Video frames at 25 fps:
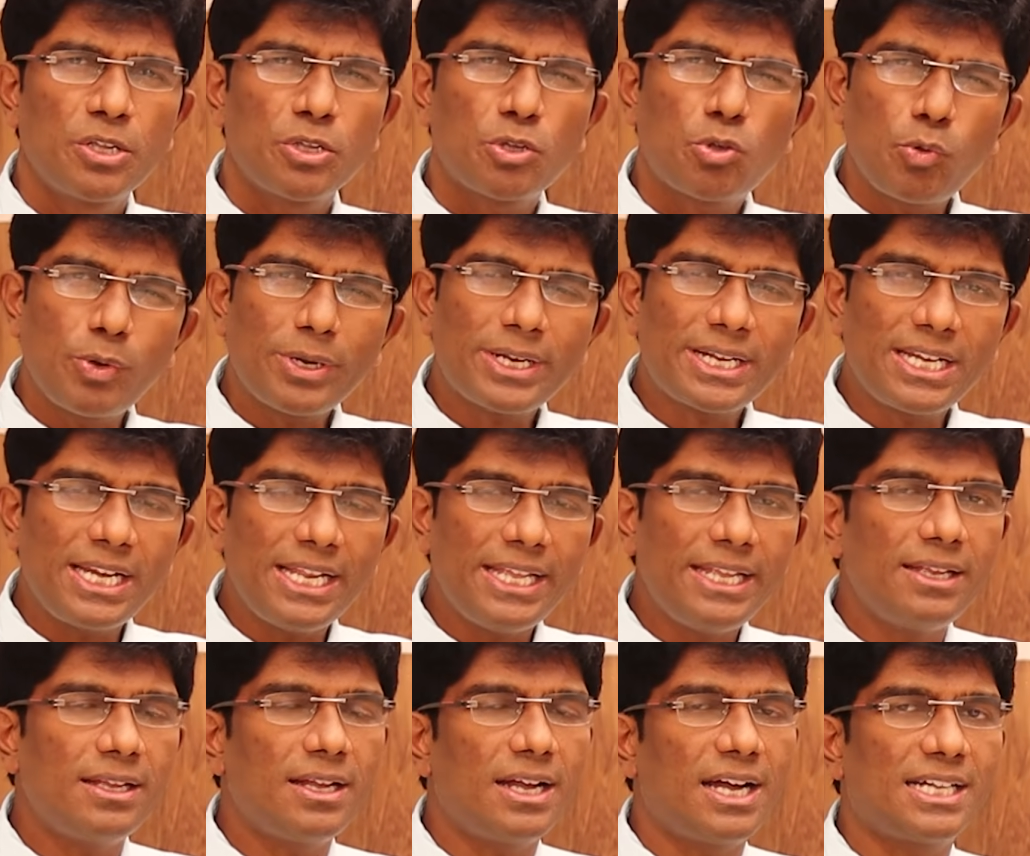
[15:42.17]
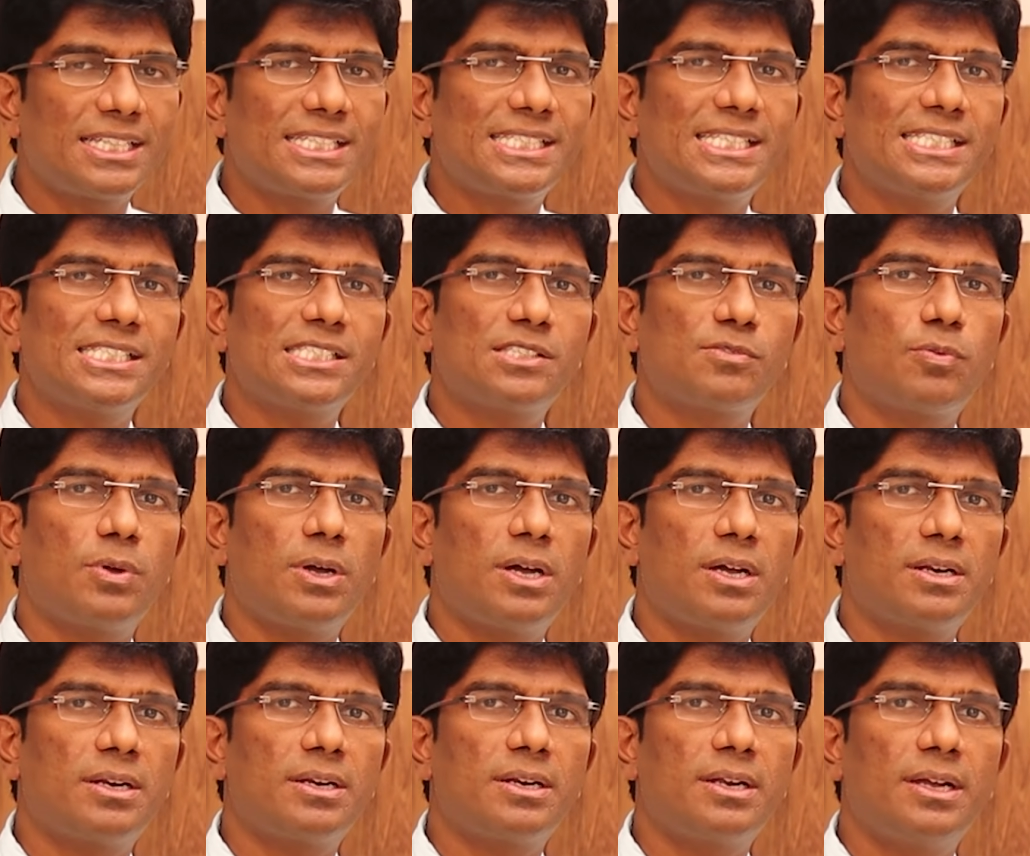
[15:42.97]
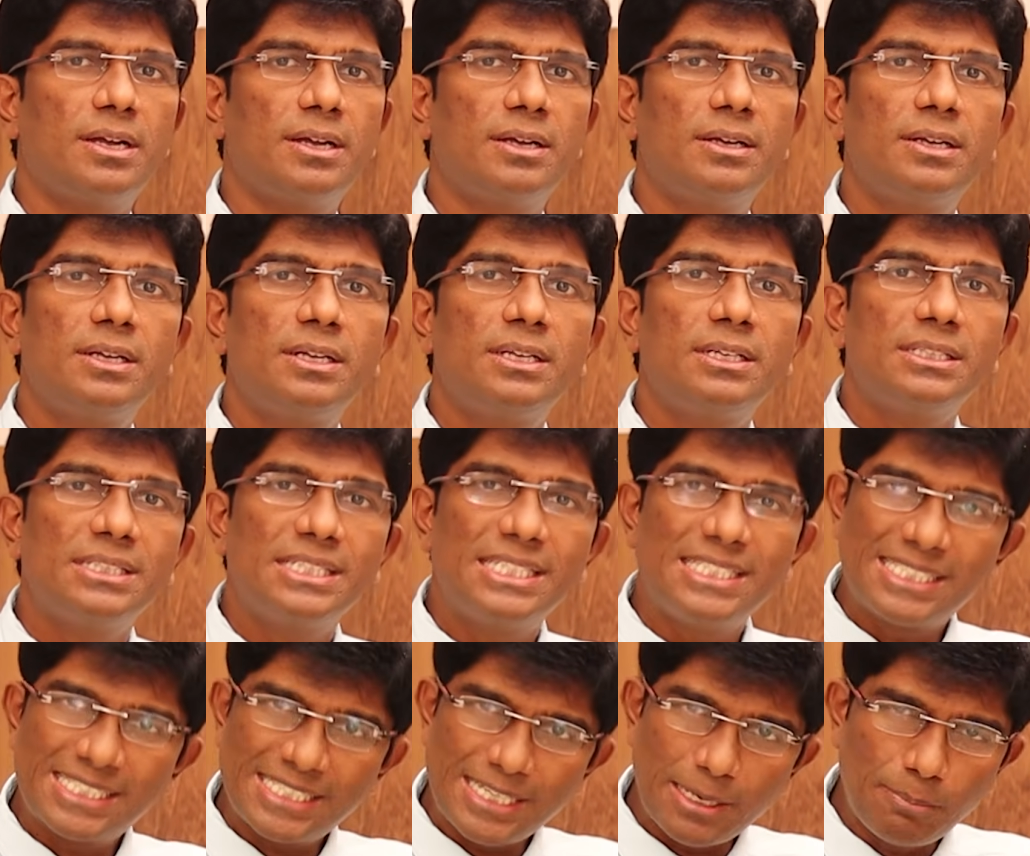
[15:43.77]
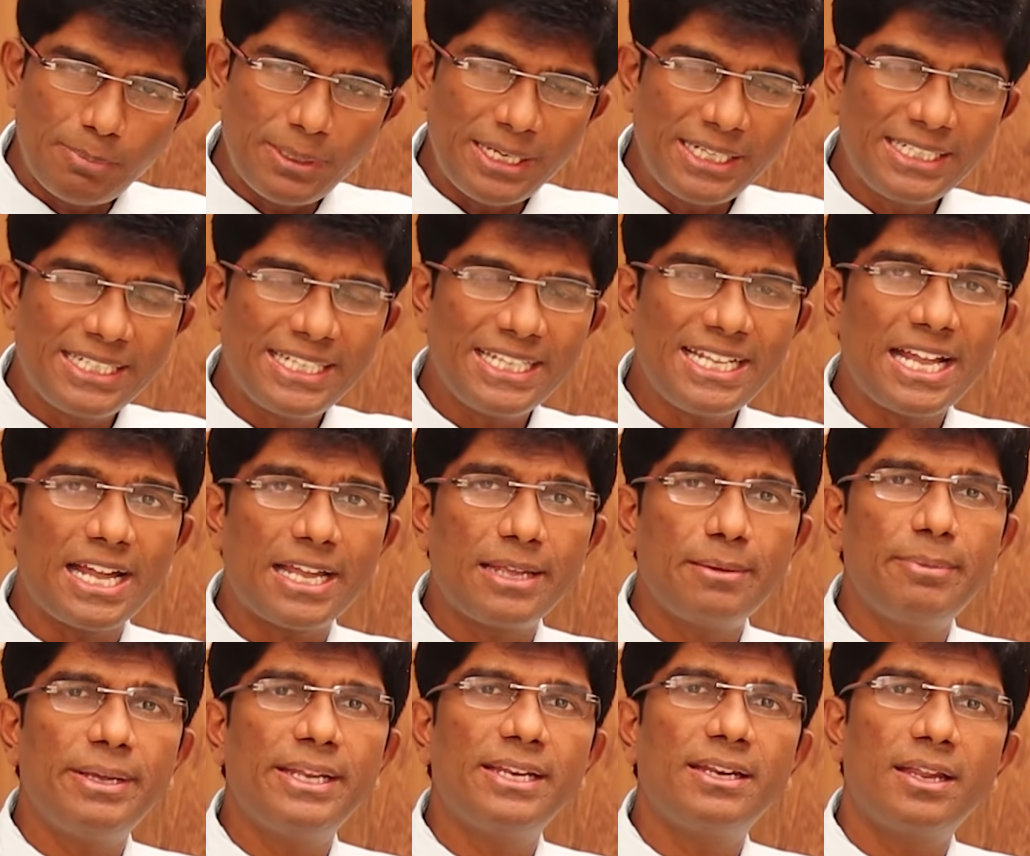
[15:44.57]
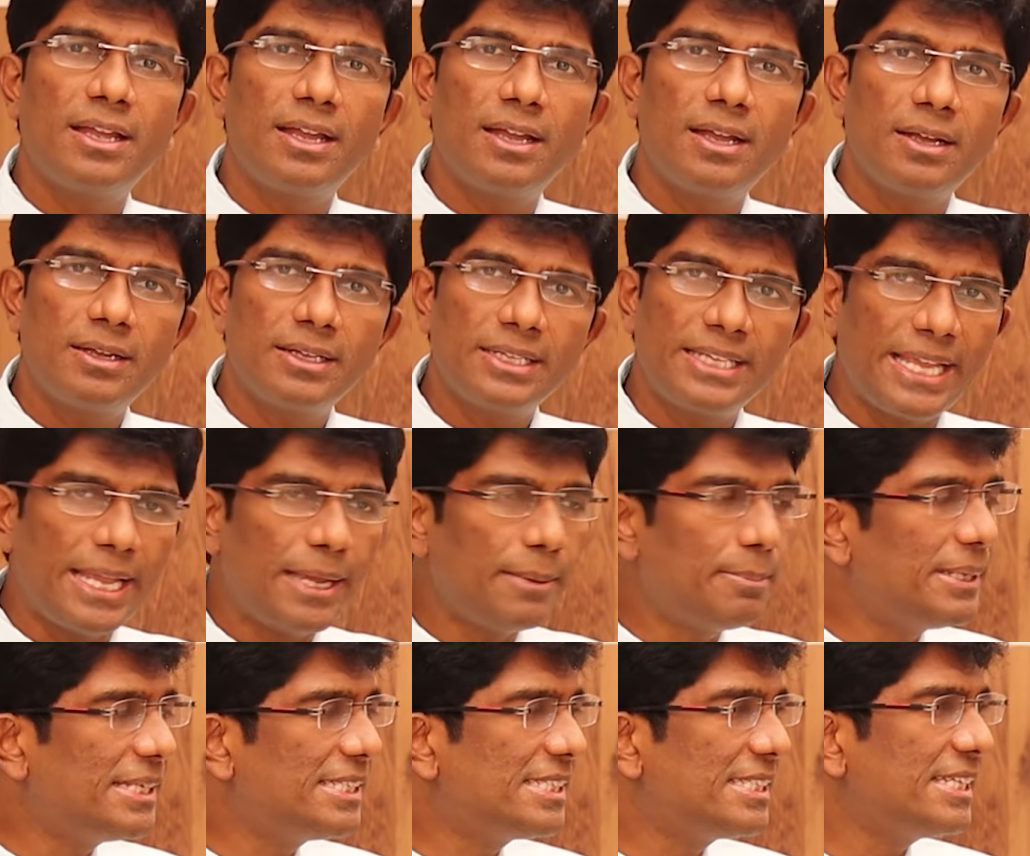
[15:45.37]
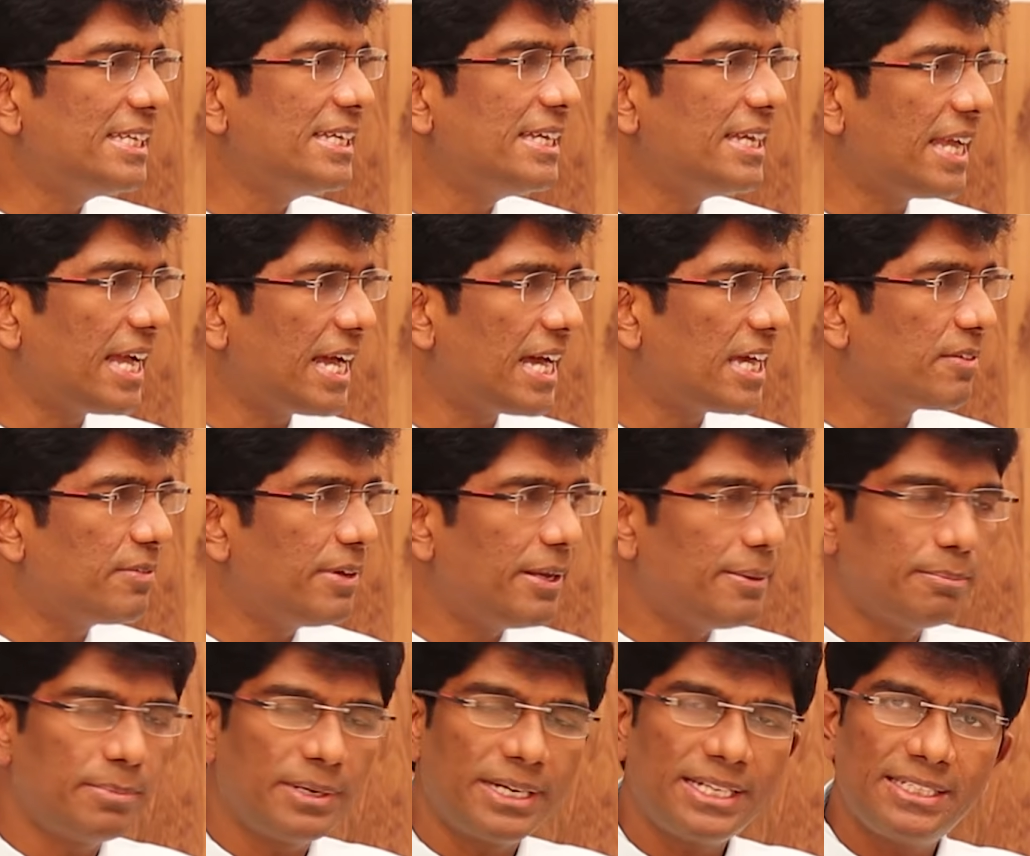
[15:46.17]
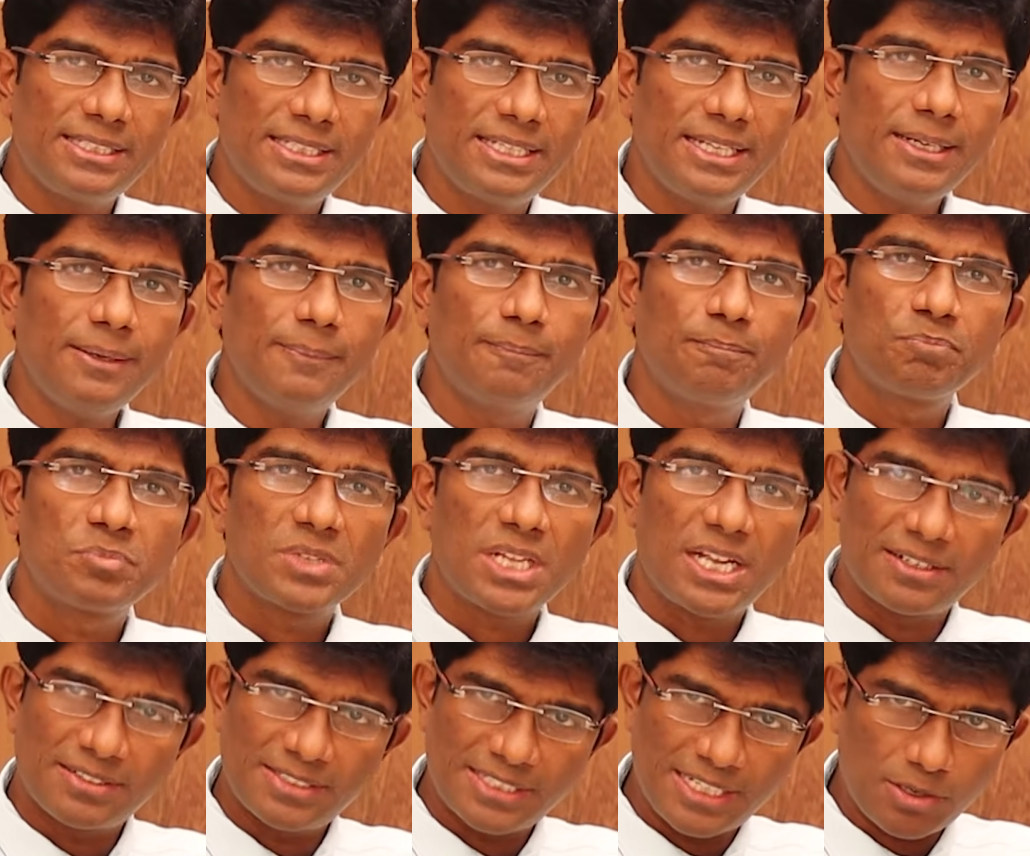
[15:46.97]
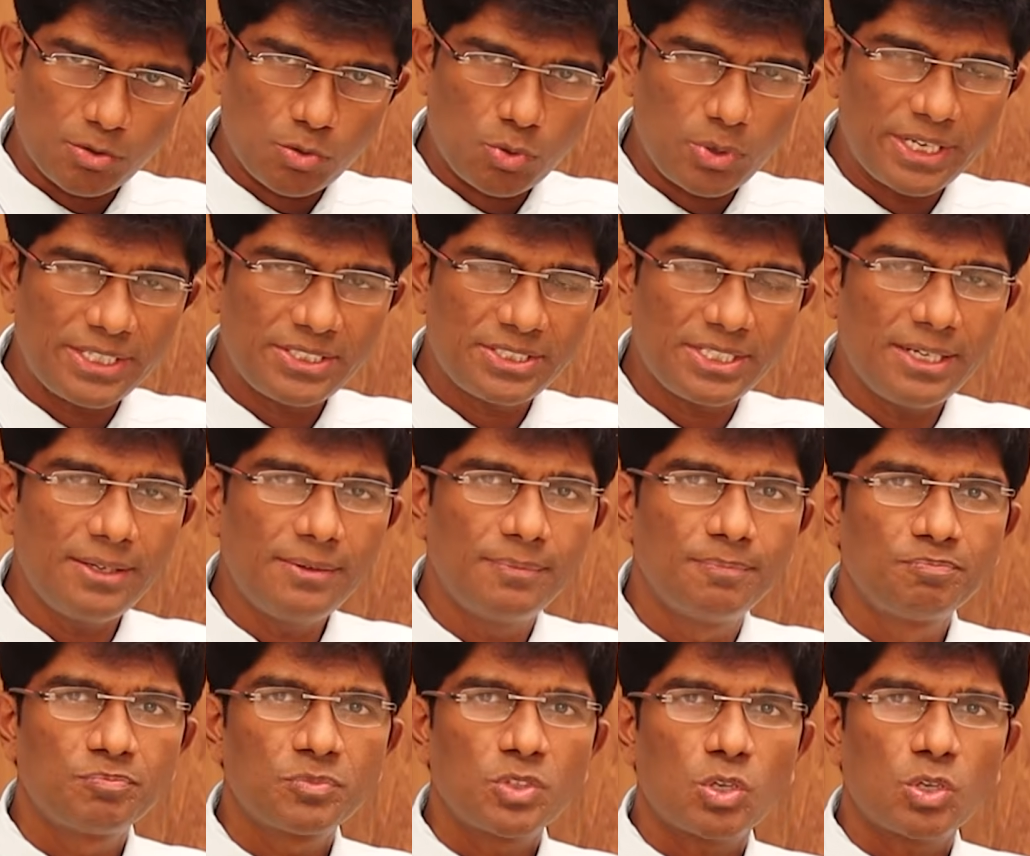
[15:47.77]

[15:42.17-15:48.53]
quickly assess for the stability, I mean ABC, airway, breathing and circulation.